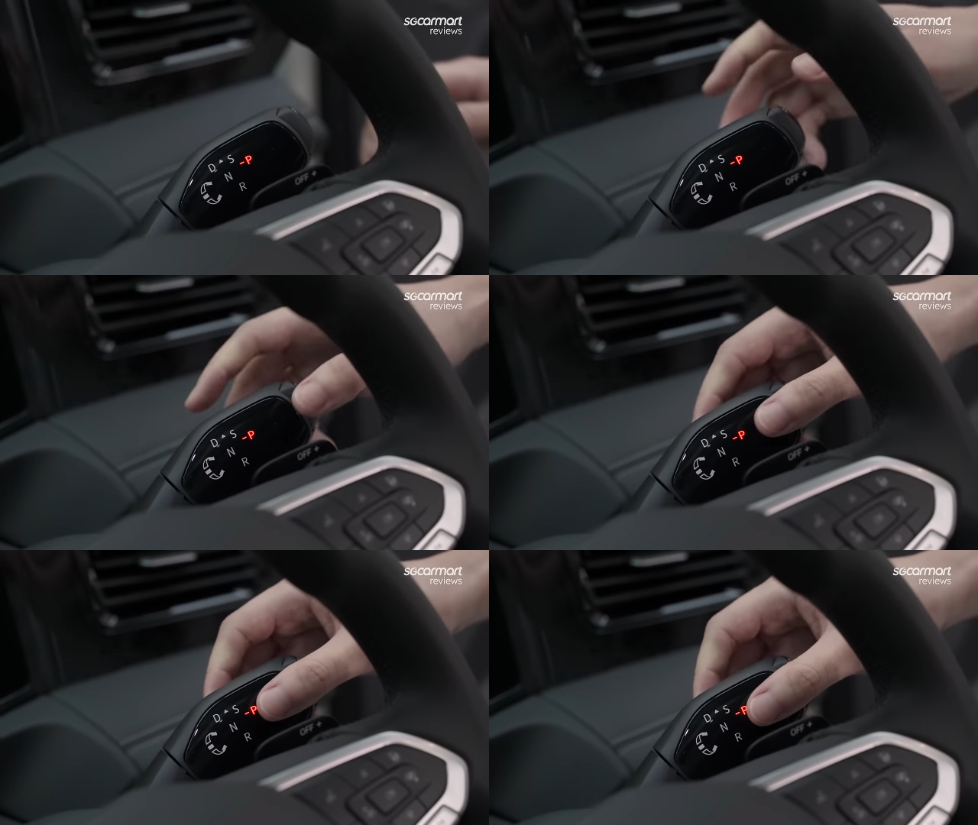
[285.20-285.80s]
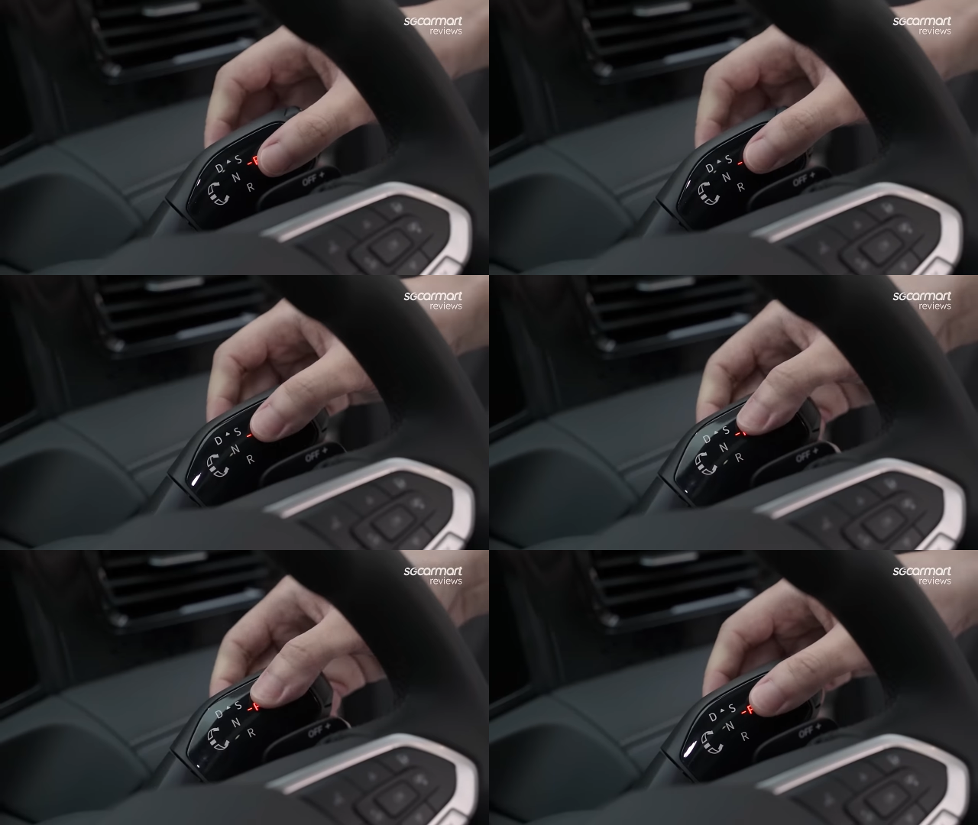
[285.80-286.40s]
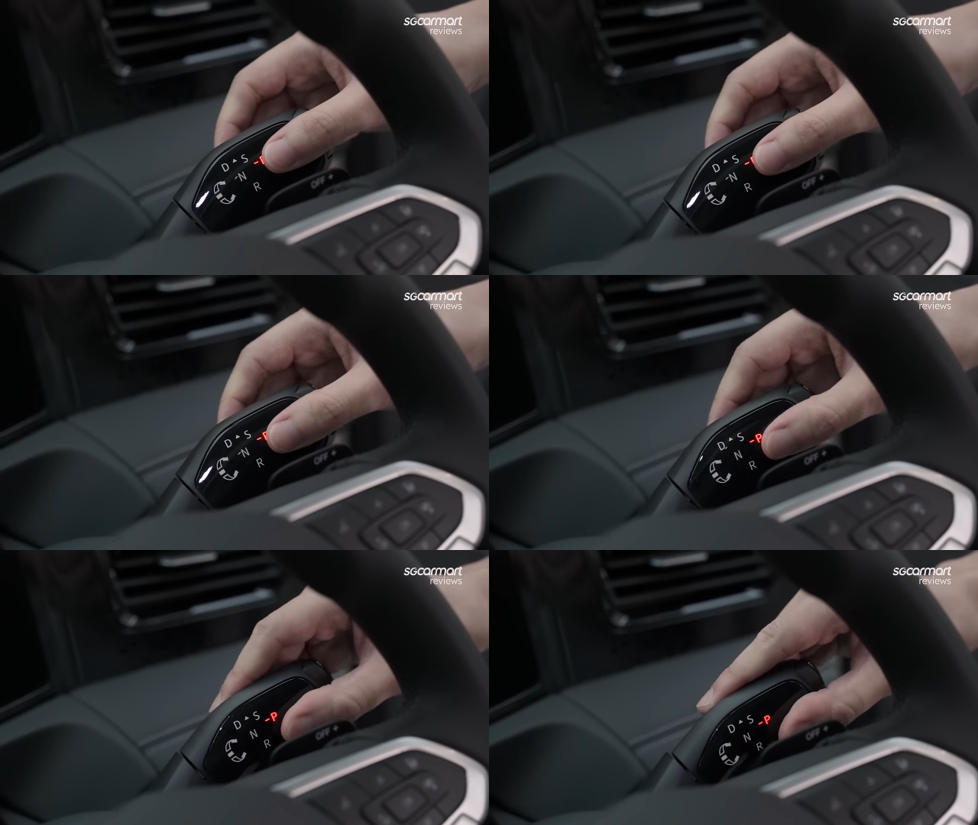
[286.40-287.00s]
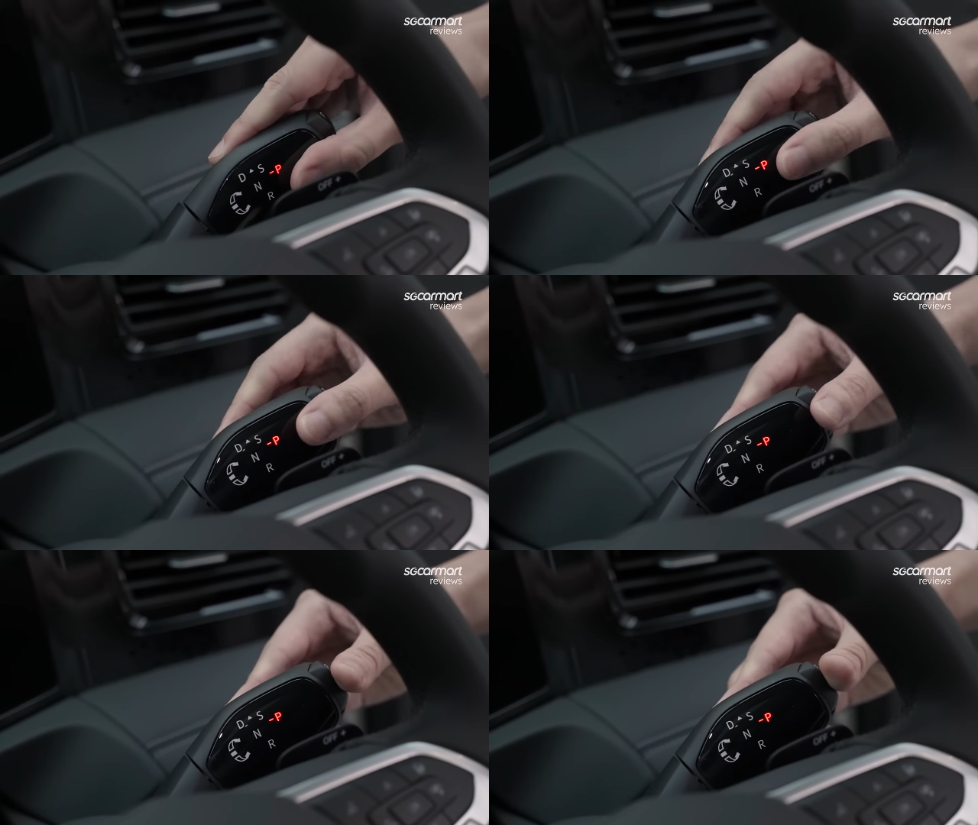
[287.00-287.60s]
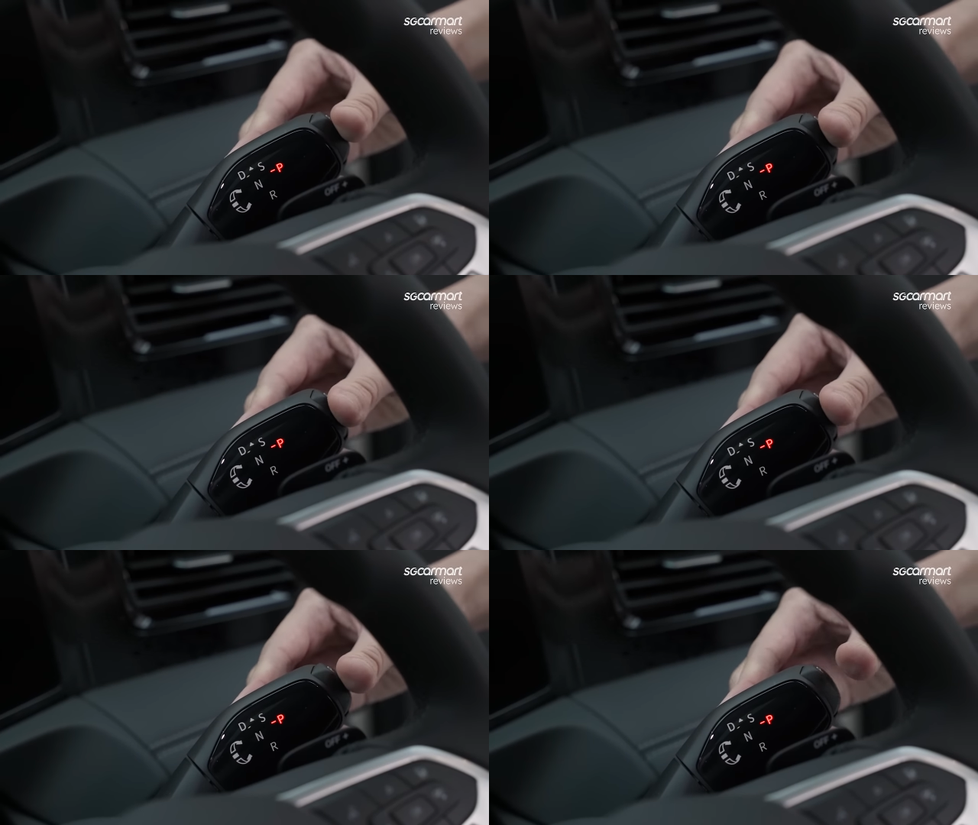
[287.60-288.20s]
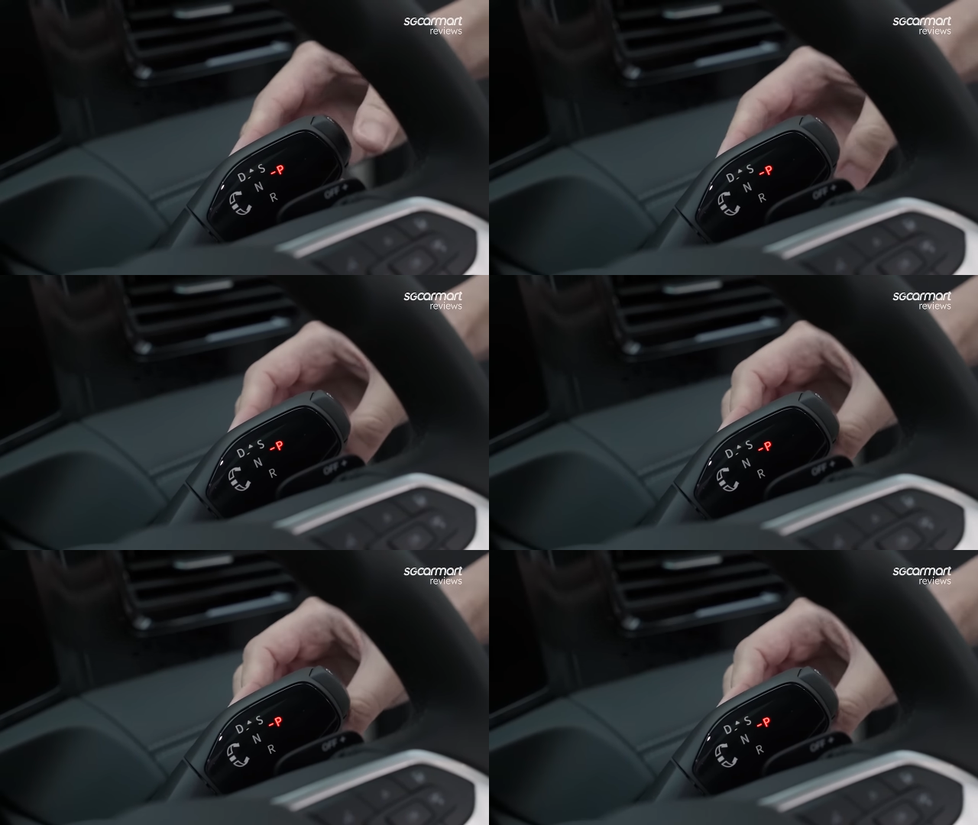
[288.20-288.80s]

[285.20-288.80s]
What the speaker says: [unreadable: no face in view]